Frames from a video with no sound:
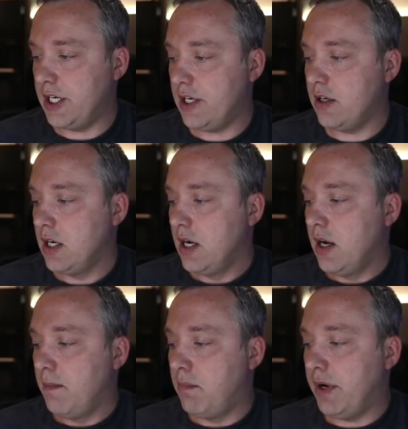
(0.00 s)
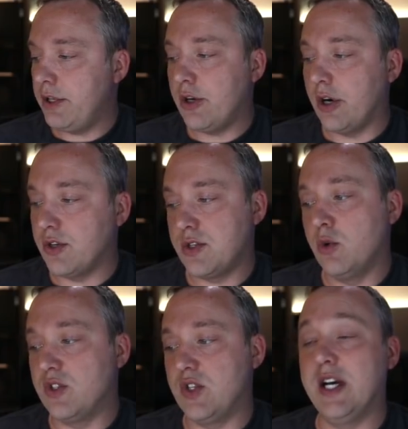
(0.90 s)
here, but you can
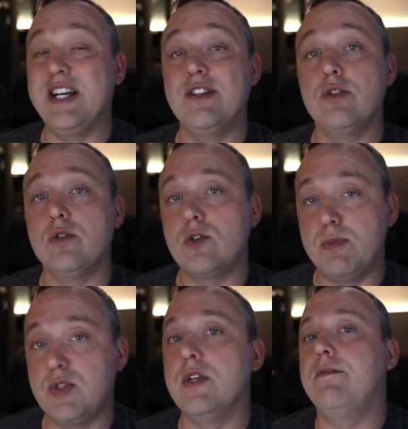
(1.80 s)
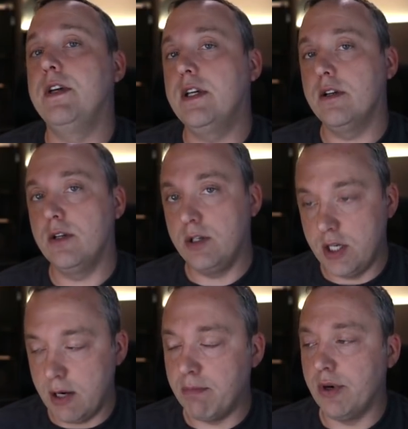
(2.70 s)
also assign specific
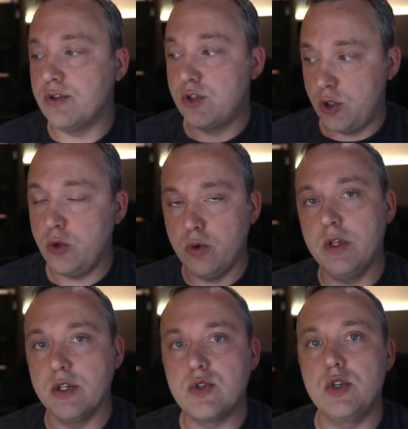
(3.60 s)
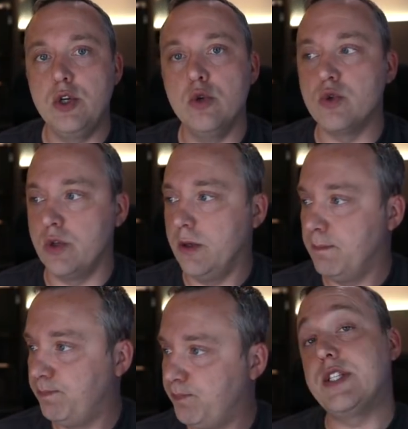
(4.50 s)
numbers to this user.
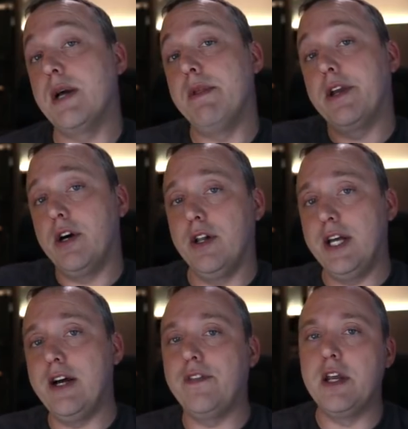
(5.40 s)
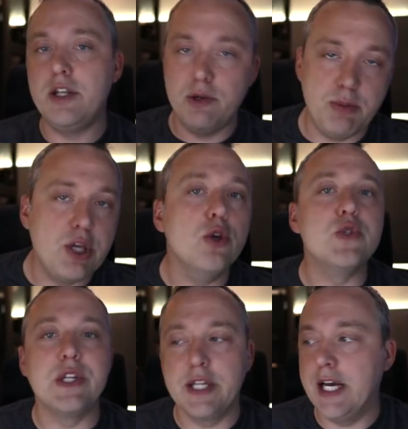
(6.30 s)
So anytime they call out, they'd be
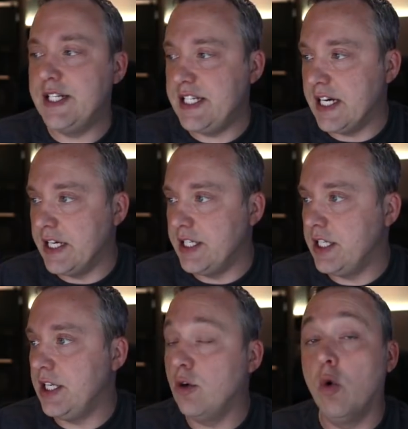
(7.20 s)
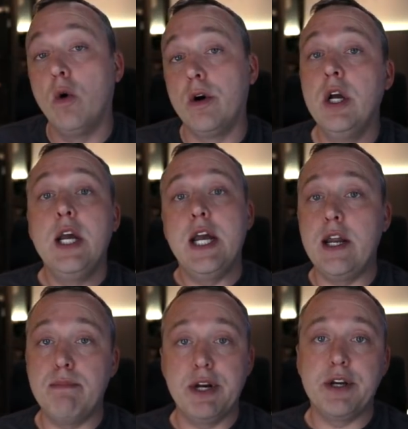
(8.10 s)
using that D I D, or
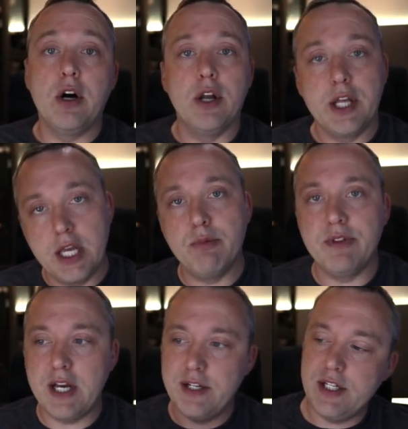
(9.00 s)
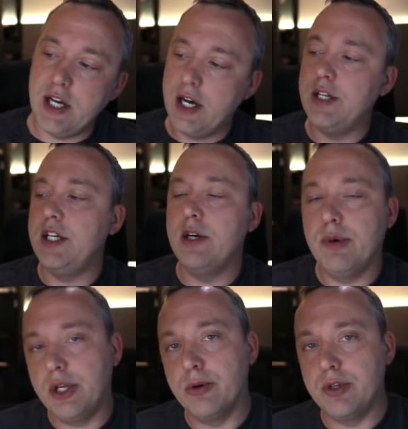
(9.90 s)
anybody calling in with that D I D, it
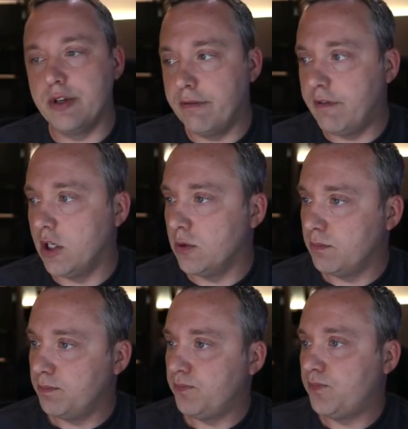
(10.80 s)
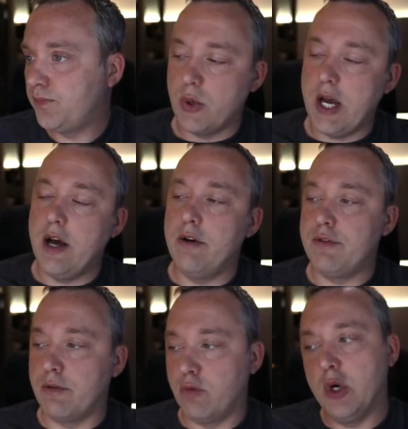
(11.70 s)
would go to their phone. You also
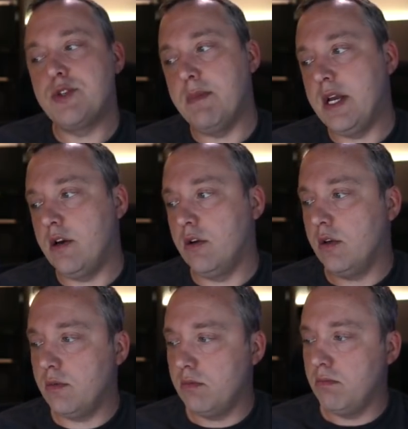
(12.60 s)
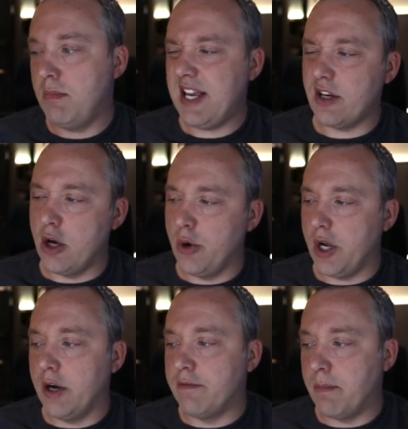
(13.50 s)
have your voicemail. Make
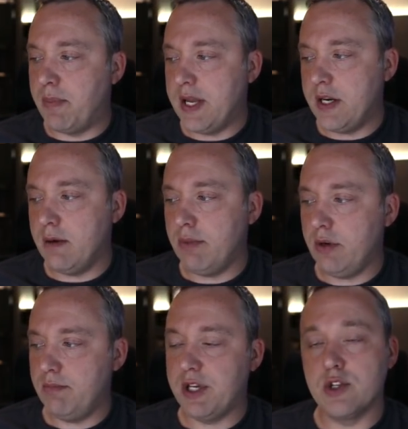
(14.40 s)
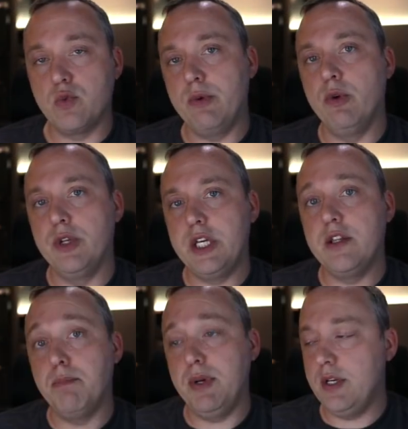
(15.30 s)
note of the PIN number, because we will
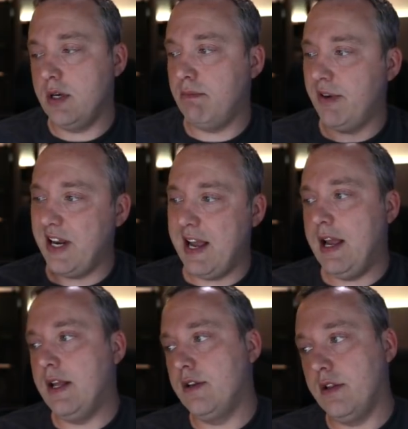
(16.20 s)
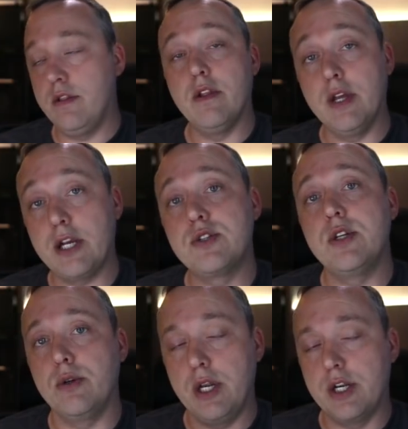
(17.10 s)
need the PIN number and the
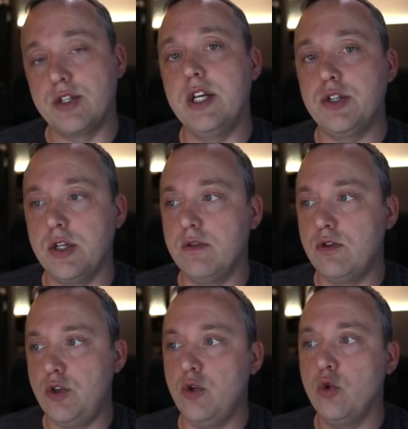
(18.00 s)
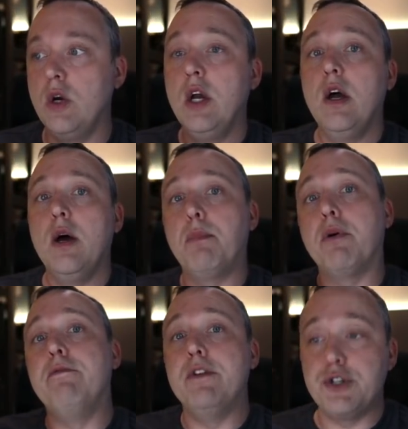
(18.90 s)
ext extension to
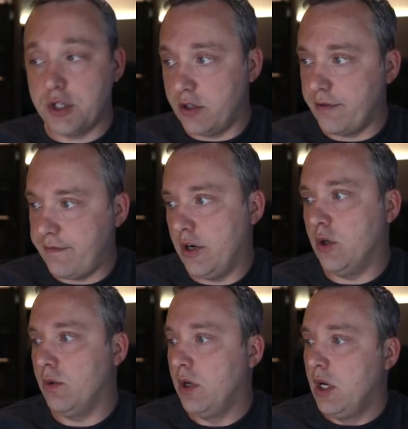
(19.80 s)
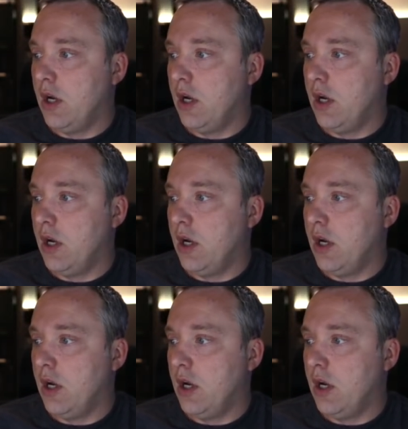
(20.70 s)
provision the phone.